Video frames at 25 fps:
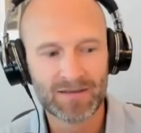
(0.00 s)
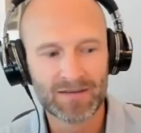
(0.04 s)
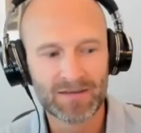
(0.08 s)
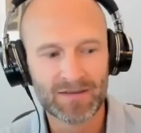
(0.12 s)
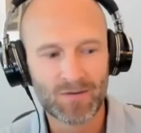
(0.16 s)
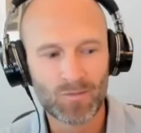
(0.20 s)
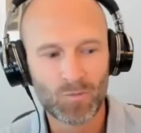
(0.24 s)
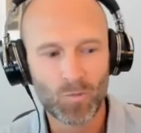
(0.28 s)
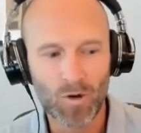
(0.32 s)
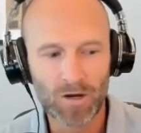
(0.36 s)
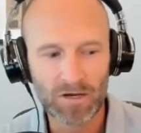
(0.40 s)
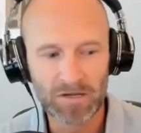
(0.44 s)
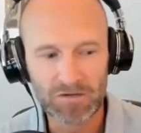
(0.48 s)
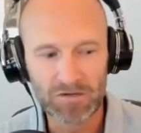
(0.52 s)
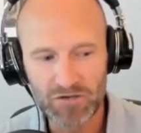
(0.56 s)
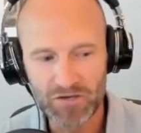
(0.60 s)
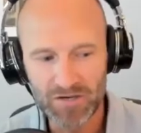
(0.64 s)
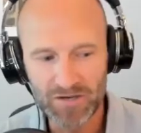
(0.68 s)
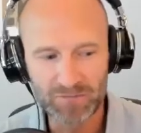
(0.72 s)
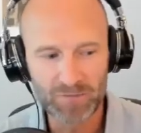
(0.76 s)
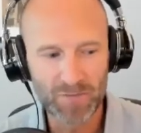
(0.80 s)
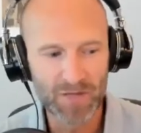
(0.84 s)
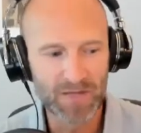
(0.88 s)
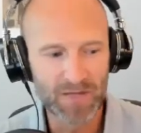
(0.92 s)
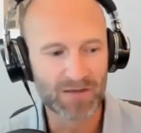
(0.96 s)
want
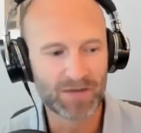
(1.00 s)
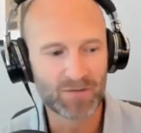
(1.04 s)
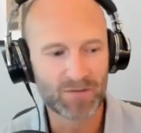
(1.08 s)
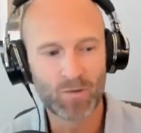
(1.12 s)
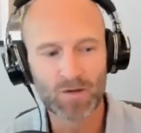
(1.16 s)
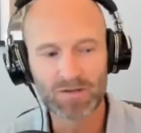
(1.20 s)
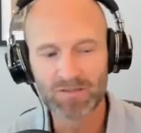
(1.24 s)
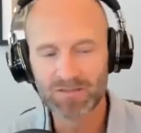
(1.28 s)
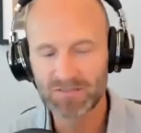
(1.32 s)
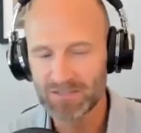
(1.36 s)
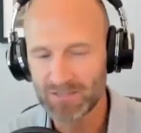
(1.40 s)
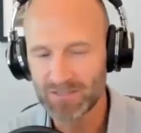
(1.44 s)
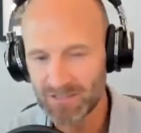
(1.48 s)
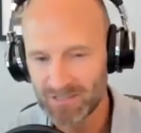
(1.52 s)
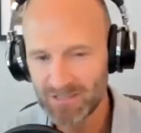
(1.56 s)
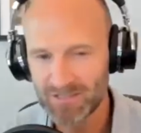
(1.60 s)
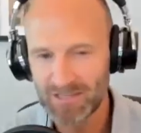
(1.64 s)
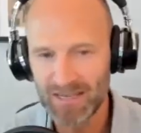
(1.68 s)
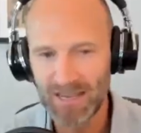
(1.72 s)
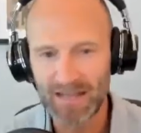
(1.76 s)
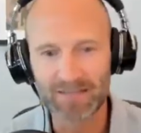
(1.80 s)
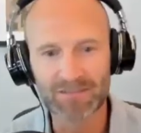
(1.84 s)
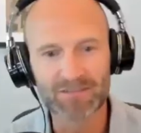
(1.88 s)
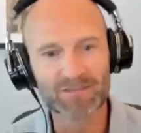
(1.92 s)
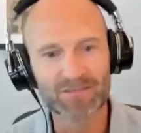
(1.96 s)
achievement and want
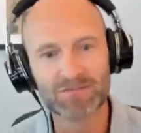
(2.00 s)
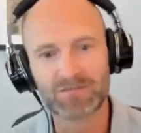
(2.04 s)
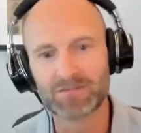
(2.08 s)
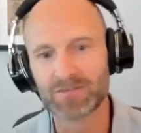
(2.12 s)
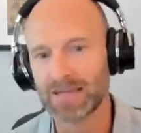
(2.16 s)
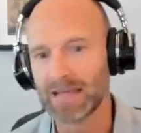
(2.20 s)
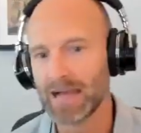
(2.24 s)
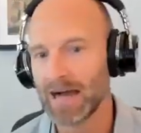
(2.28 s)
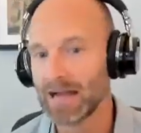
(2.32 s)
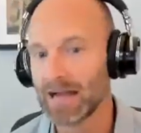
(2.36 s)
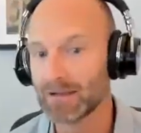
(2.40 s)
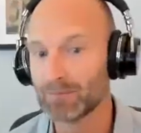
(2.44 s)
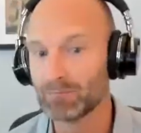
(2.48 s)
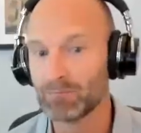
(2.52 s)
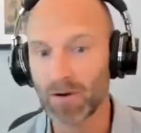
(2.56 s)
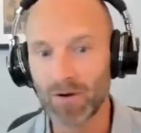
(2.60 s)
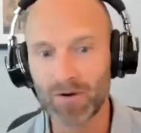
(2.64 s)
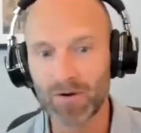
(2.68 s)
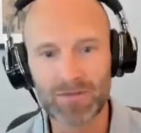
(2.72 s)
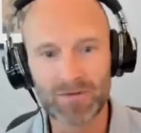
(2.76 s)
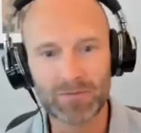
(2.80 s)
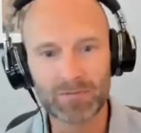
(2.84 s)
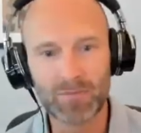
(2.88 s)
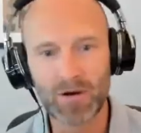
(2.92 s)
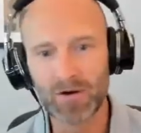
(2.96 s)
success, you've got to
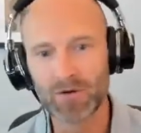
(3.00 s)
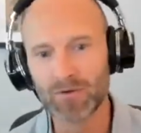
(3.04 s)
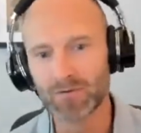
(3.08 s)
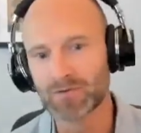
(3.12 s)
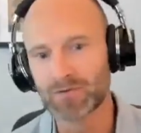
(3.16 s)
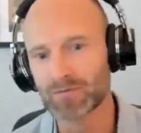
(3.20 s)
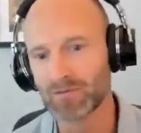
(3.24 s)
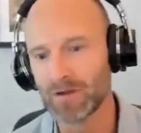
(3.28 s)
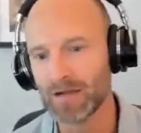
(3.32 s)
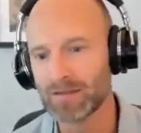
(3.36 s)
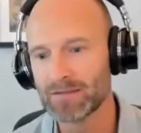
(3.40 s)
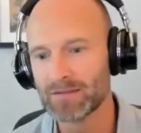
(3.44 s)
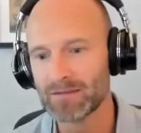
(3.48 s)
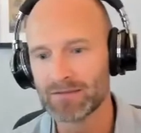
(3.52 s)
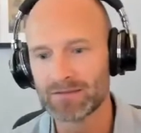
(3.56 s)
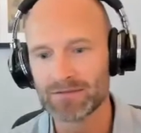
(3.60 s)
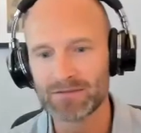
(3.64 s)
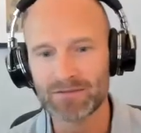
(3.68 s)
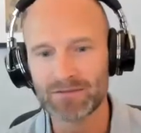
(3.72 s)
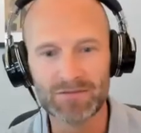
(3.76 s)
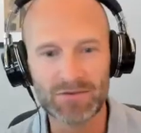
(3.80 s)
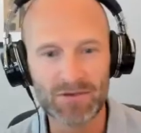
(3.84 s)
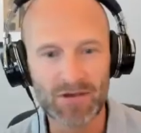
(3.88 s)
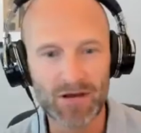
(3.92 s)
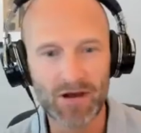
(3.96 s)
burn the boats, right?
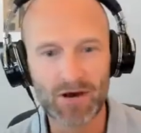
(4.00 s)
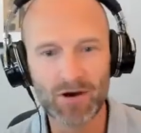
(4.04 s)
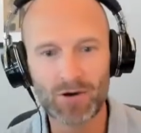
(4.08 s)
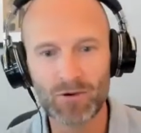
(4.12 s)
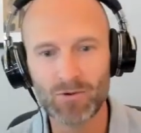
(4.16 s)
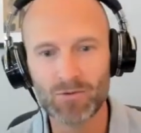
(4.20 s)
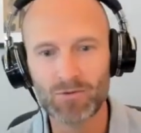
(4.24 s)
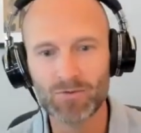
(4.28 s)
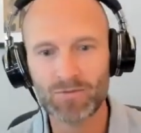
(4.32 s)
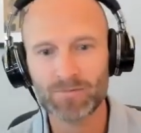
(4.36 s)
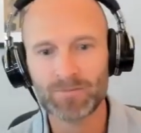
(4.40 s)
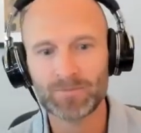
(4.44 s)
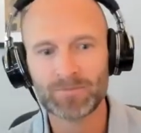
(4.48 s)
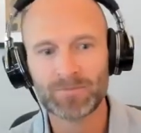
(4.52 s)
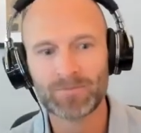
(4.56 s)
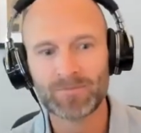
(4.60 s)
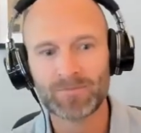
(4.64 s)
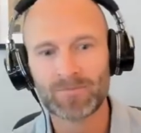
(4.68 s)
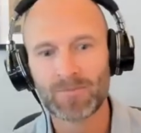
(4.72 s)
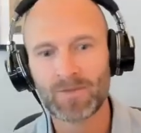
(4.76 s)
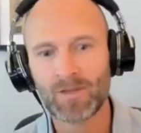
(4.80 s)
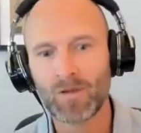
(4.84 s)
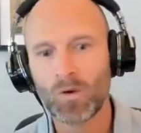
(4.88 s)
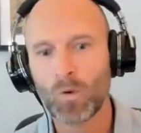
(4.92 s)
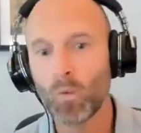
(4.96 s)
There's no
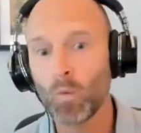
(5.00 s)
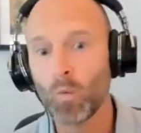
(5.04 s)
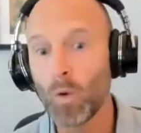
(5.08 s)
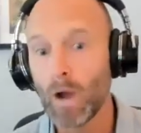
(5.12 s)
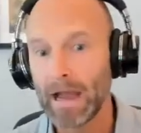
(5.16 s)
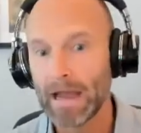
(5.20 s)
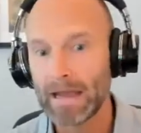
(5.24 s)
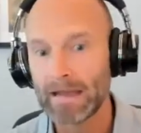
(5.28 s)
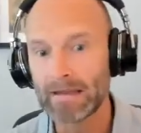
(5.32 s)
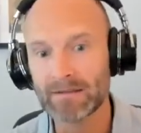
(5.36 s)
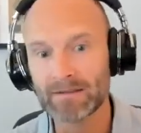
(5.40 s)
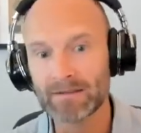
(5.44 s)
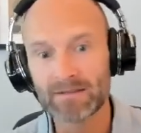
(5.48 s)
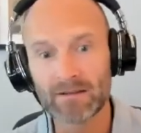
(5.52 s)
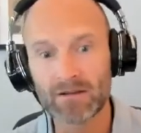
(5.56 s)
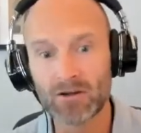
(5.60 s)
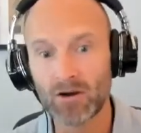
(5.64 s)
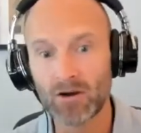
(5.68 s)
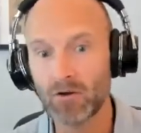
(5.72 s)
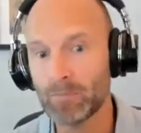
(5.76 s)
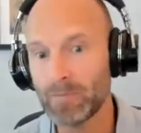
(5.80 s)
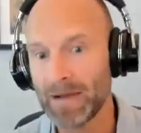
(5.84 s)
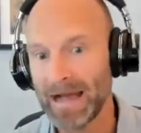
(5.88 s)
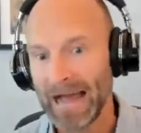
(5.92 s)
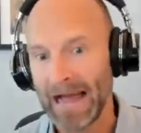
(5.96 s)
way to
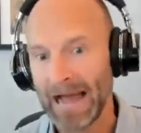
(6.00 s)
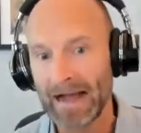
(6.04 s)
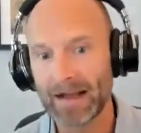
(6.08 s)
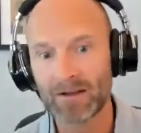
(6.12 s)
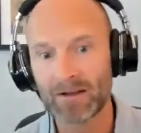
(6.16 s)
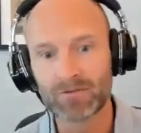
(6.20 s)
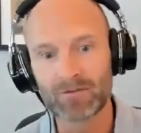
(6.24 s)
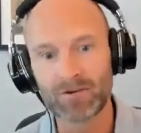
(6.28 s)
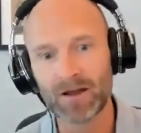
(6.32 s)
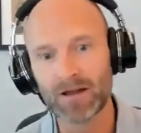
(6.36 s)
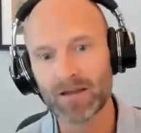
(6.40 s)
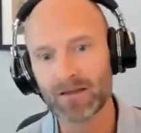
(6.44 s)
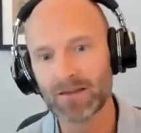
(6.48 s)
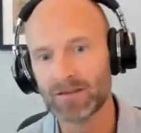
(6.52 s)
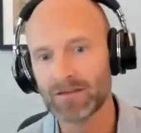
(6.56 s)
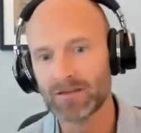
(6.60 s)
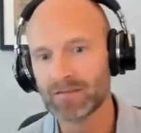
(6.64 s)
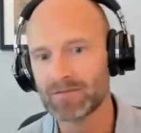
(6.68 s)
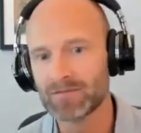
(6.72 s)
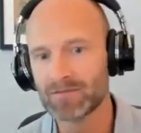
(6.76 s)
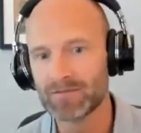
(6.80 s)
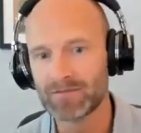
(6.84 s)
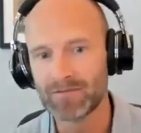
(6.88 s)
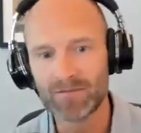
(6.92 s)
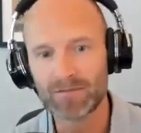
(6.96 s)
go back, right?
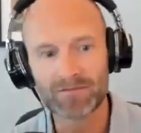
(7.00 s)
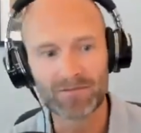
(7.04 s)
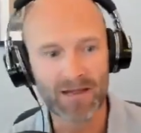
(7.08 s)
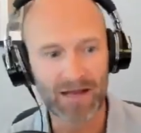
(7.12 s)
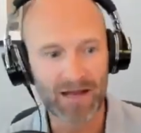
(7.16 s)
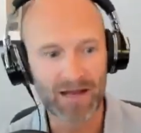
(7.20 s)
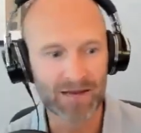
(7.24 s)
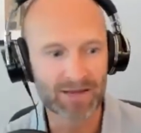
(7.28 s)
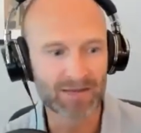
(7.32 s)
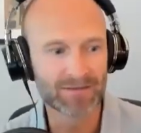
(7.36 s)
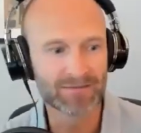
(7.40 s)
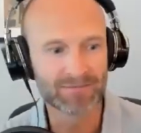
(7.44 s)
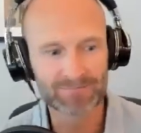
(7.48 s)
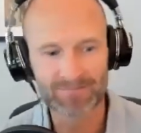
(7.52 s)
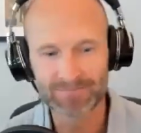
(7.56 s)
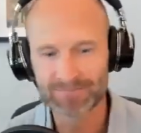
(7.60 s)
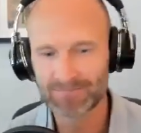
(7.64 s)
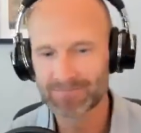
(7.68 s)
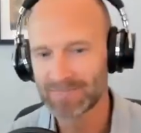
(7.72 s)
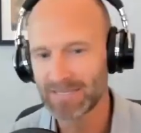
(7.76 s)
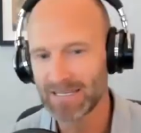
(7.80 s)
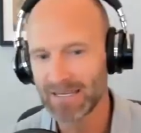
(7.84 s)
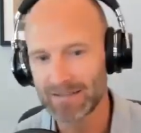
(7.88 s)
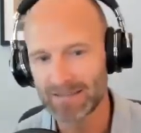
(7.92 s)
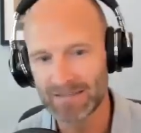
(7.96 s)
You've got to
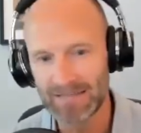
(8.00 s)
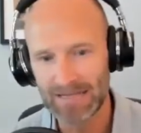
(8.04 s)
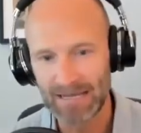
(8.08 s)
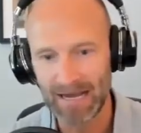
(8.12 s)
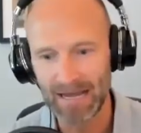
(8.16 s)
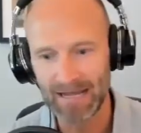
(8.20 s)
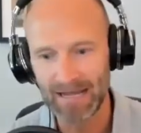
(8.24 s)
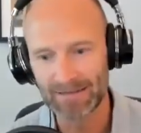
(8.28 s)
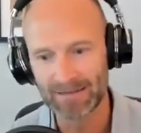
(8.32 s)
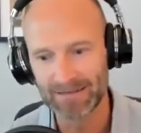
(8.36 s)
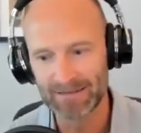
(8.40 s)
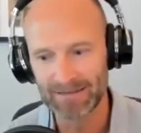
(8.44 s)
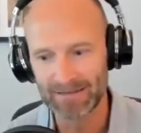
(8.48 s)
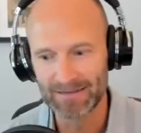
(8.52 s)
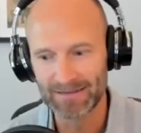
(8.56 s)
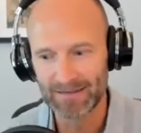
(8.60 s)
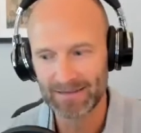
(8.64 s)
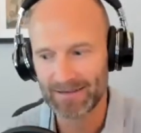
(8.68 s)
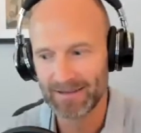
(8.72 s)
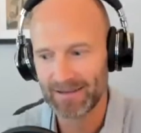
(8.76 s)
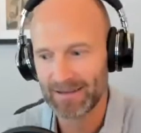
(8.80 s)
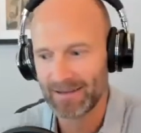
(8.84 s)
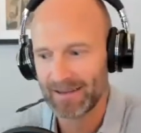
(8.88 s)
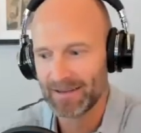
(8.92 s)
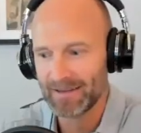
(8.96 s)
take the island
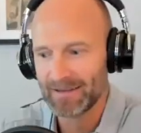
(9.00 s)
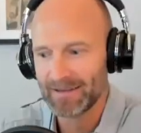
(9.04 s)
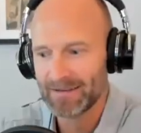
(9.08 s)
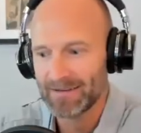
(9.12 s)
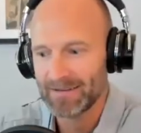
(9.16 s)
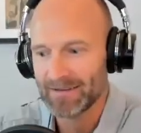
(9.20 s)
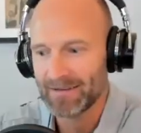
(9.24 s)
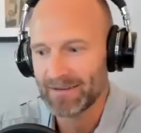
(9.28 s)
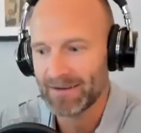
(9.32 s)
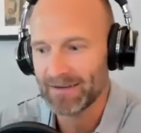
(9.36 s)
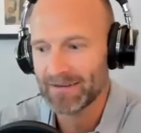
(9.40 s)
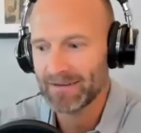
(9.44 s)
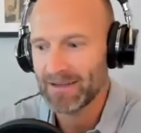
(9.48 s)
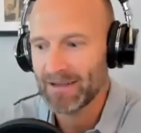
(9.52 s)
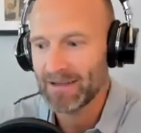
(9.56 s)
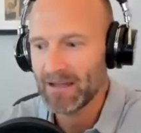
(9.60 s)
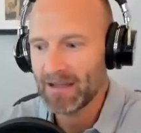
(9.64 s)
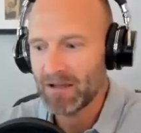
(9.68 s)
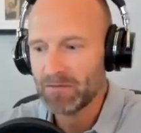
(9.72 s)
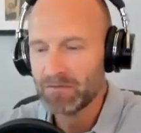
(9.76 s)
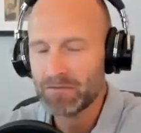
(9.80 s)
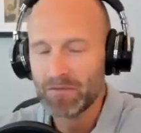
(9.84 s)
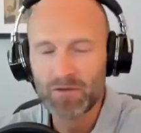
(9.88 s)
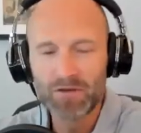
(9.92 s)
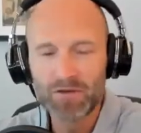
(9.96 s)
and
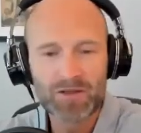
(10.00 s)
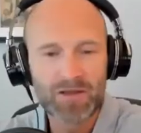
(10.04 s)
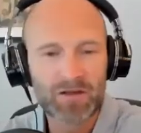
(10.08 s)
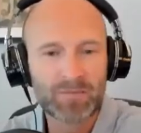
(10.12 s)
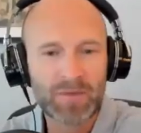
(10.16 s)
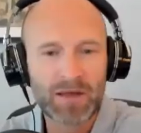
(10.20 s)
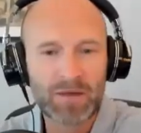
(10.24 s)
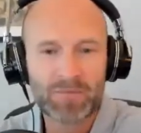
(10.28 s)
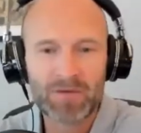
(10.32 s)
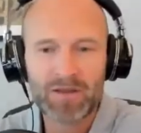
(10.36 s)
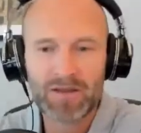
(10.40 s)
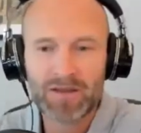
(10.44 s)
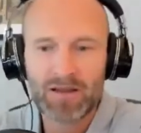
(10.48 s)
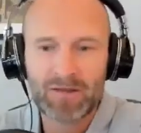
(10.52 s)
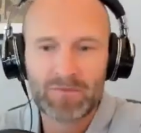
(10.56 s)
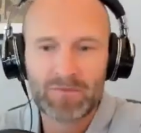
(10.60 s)
fully commitment.